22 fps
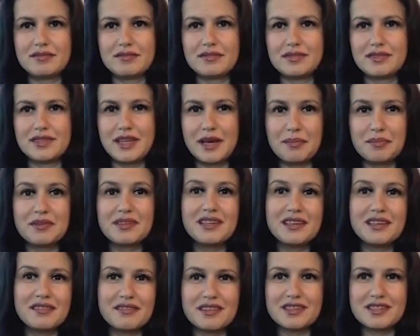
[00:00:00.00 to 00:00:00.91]
debt
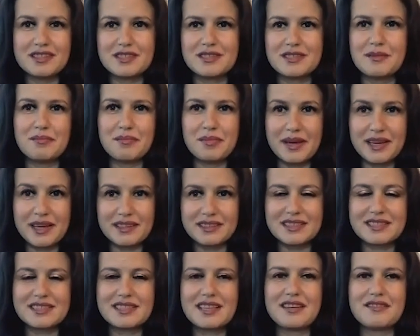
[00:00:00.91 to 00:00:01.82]
givers,
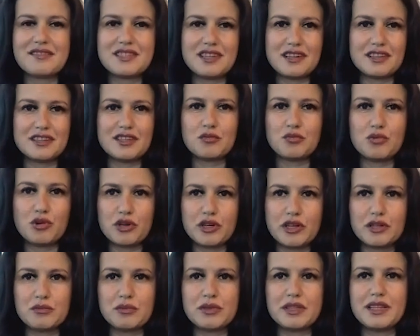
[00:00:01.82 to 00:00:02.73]
banks have started
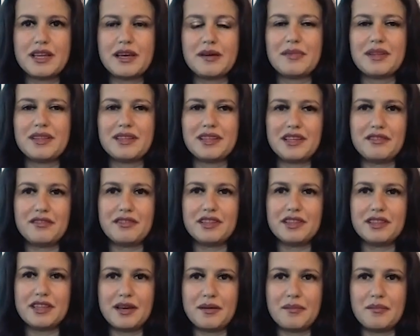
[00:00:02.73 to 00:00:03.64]
working with them and giving
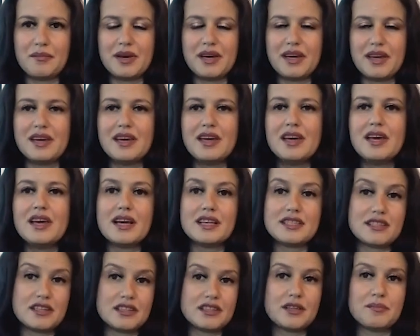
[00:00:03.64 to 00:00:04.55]
them a
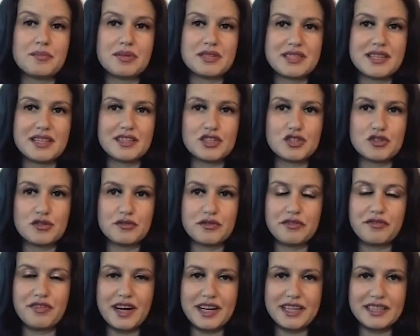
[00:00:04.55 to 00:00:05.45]
certain percentage of the
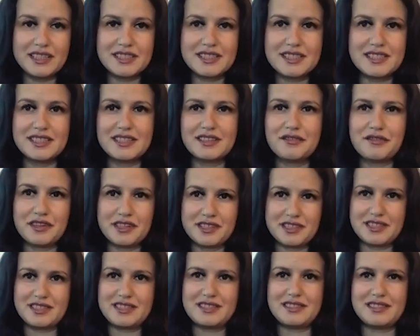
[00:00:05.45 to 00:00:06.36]
financing. First,
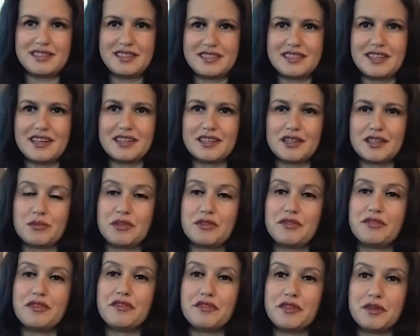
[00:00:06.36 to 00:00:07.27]
they started with
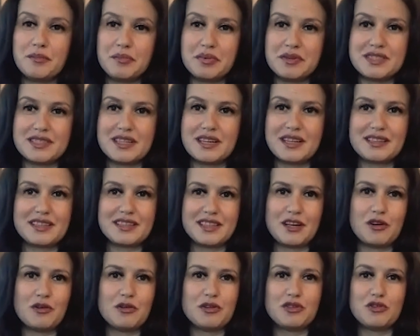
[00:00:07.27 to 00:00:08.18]
50%, and
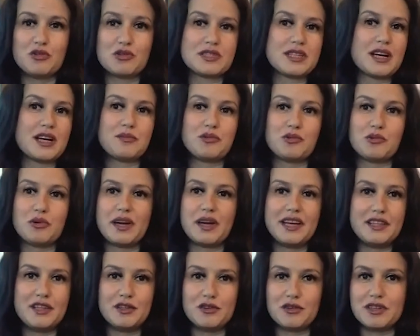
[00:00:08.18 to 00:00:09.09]
now it goes up to
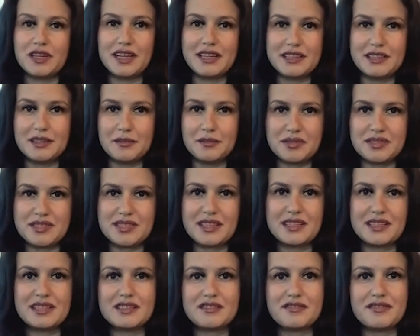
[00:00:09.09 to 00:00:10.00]
80 or 90%
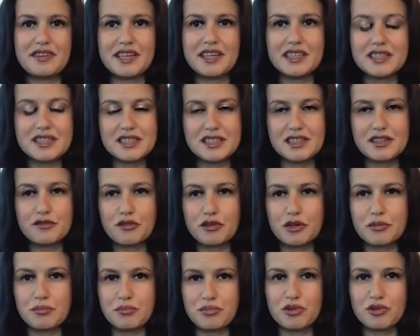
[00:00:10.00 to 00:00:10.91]
debt financing for
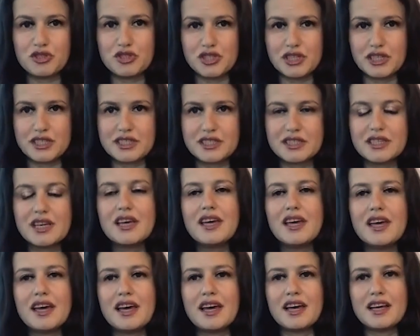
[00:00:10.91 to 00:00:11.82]
the projects.
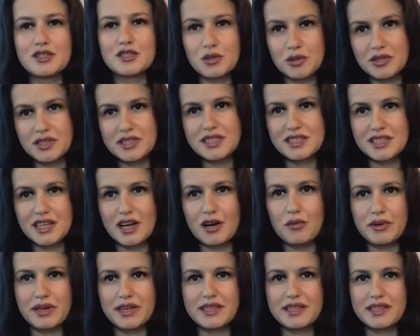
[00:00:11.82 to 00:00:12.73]
So this is how
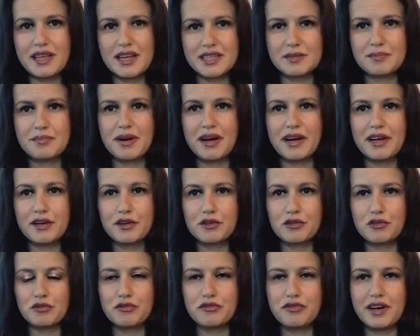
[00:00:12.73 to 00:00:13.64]
we aspire
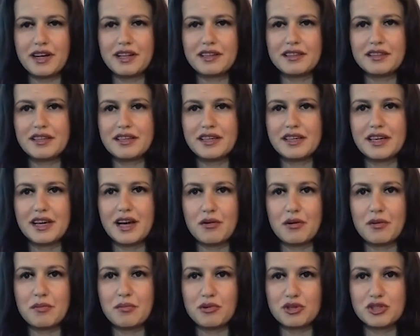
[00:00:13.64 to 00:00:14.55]
to fund
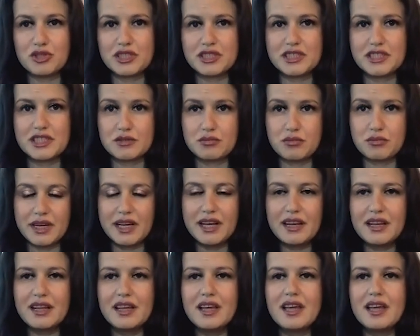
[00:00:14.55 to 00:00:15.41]
our projects as well.